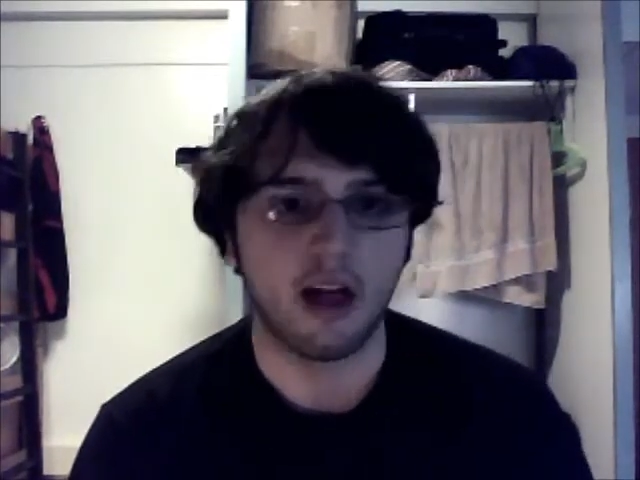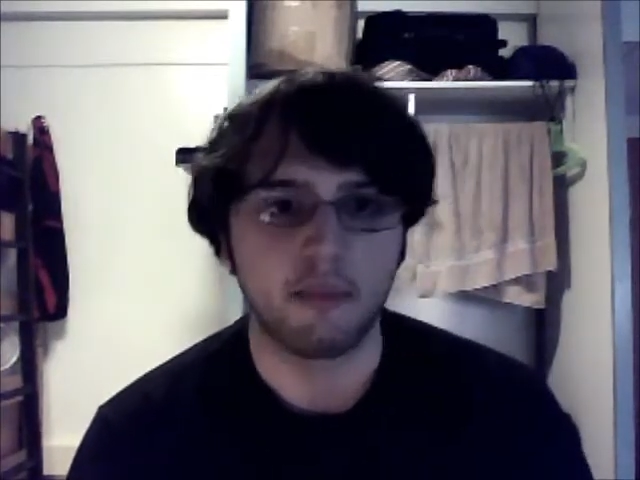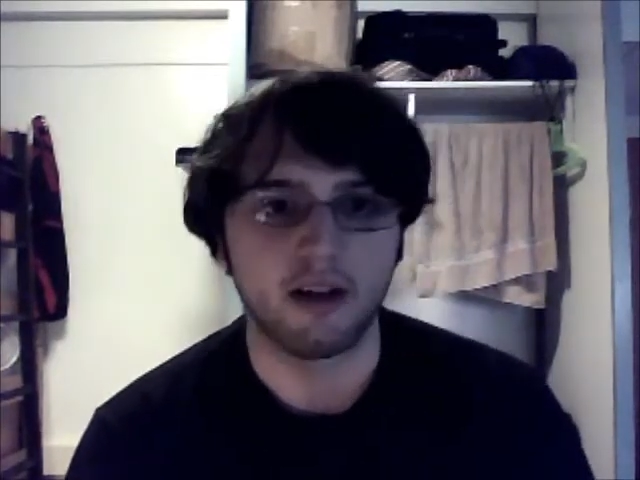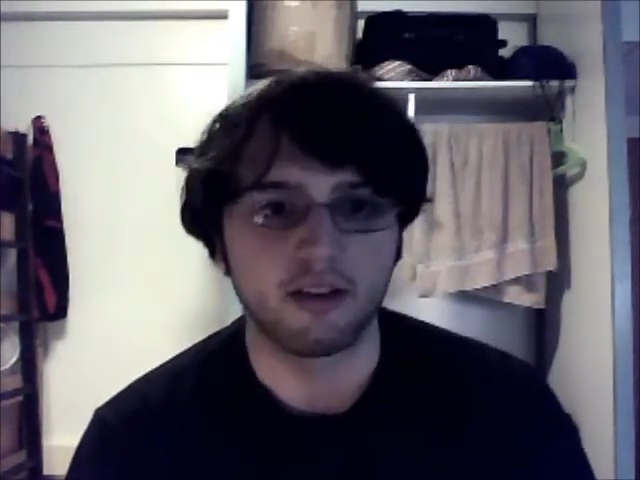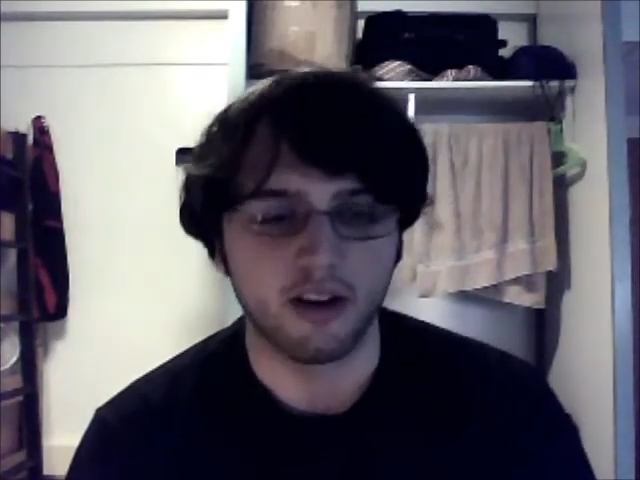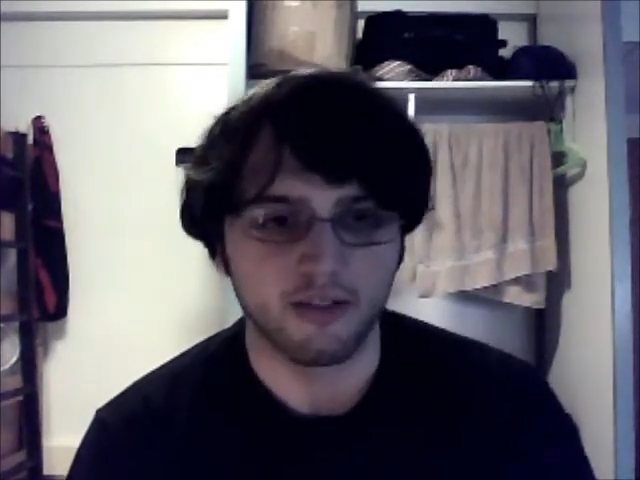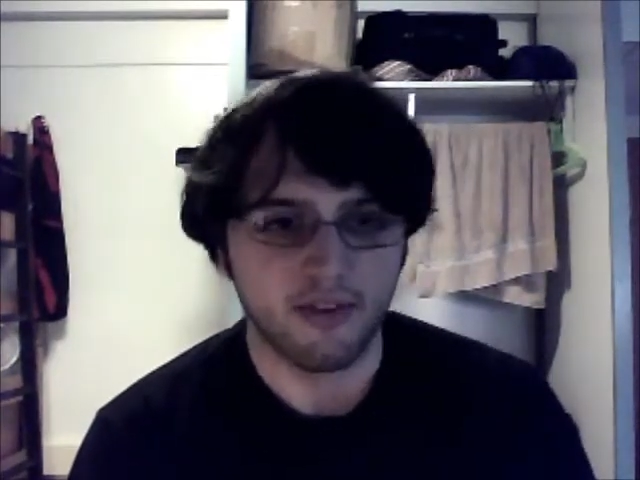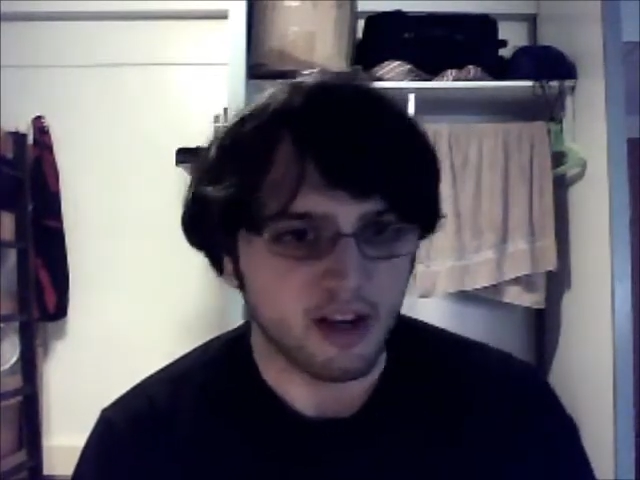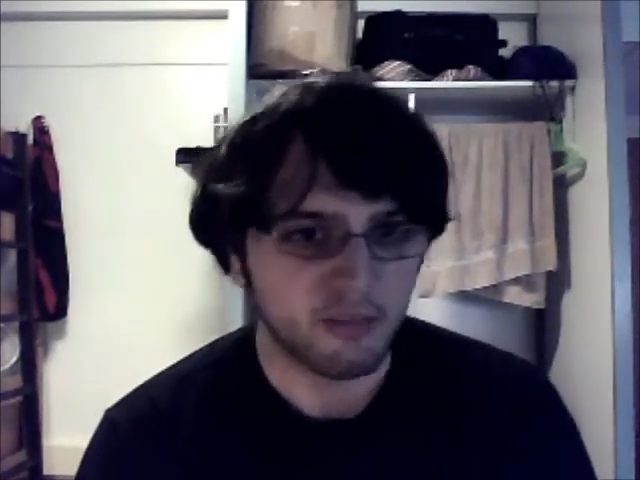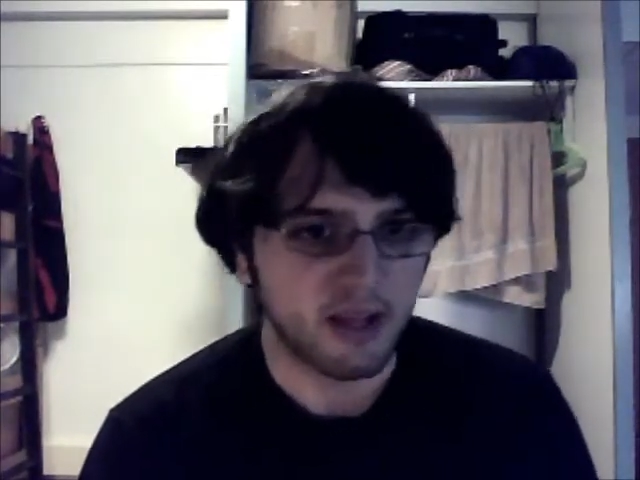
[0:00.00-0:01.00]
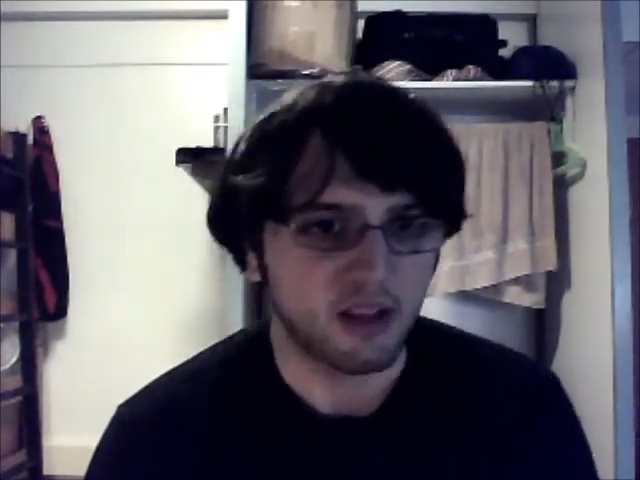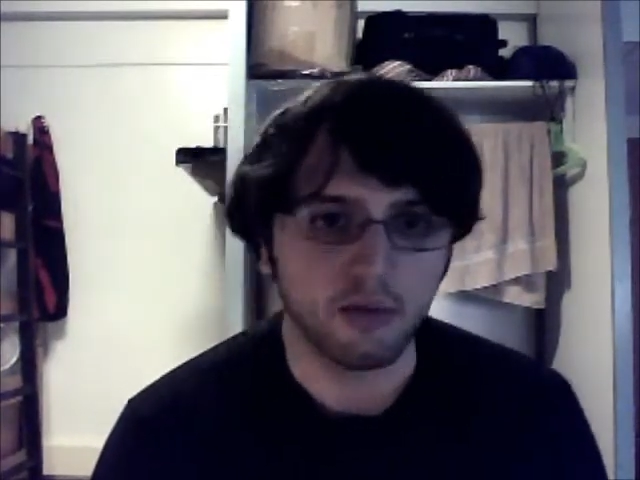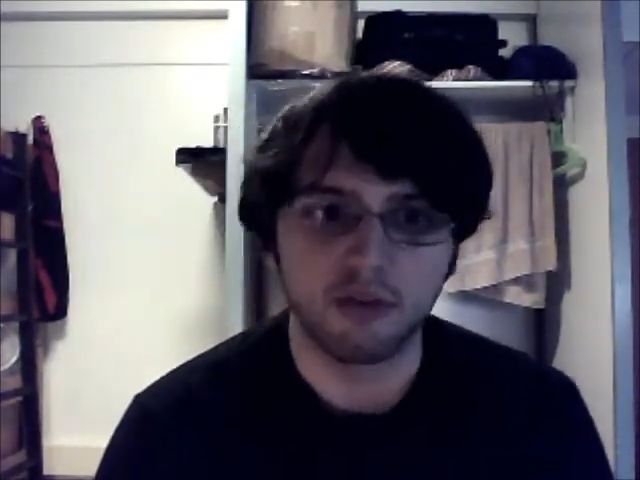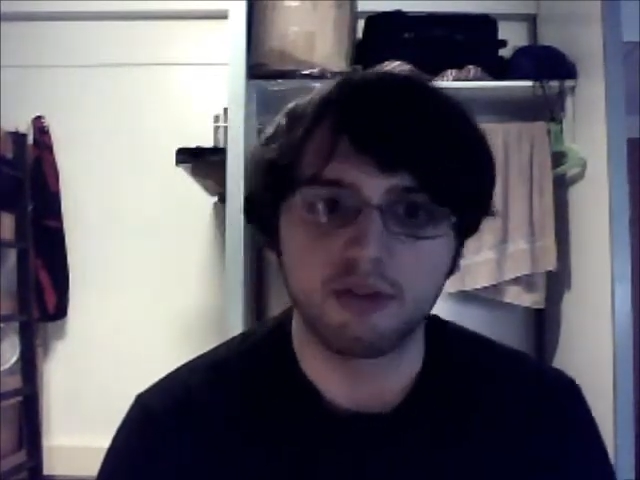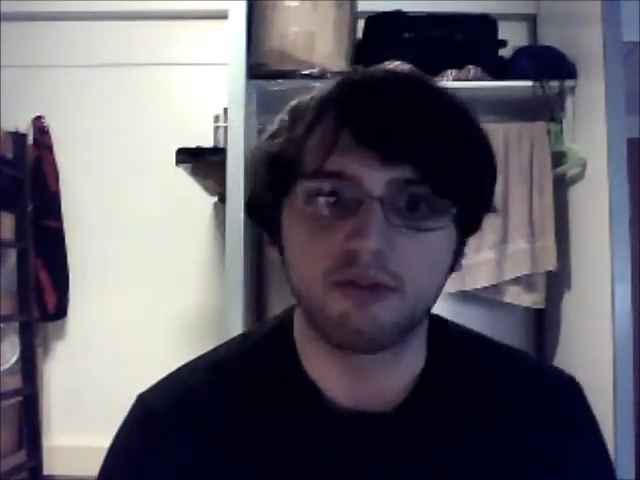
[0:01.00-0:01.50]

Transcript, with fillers: about Darth Vader being Luke's